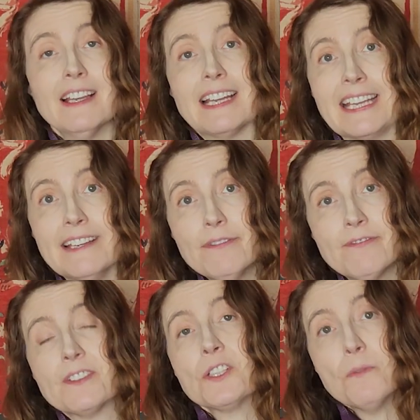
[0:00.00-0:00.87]

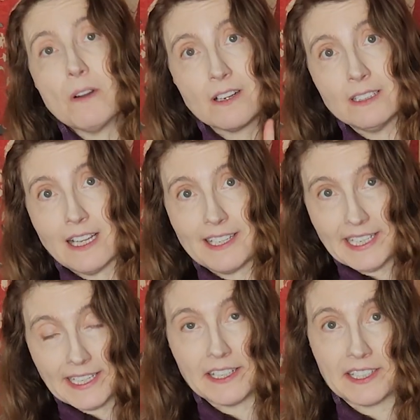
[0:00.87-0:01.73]
If you are
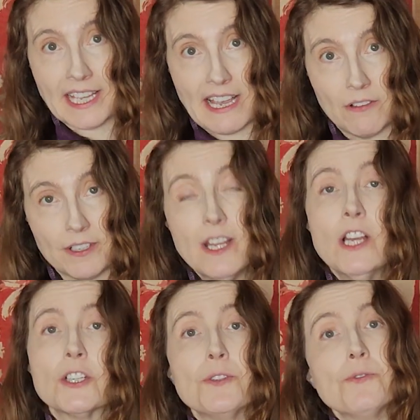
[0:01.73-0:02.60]
lining a gown,
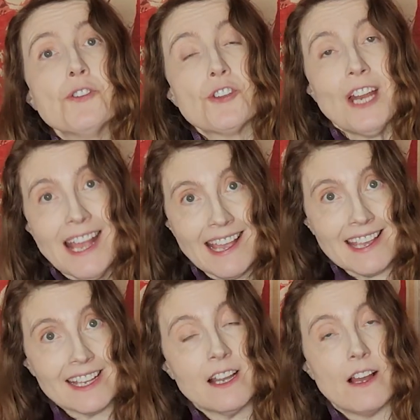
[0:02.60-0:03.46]
you should
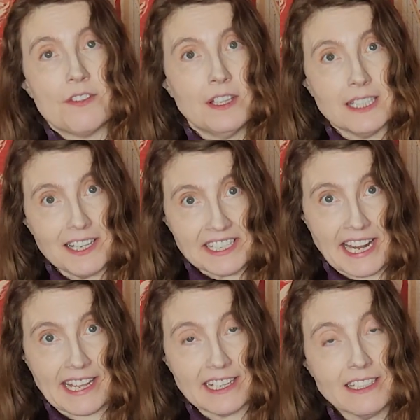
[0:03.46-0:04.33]
hang the
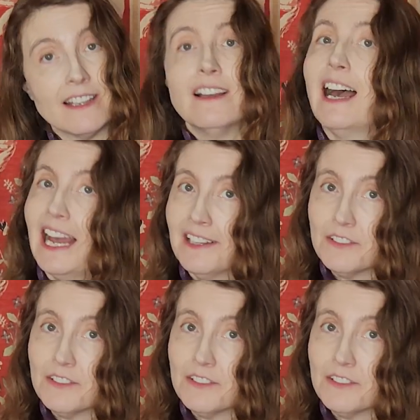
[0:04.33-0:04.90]
lining and the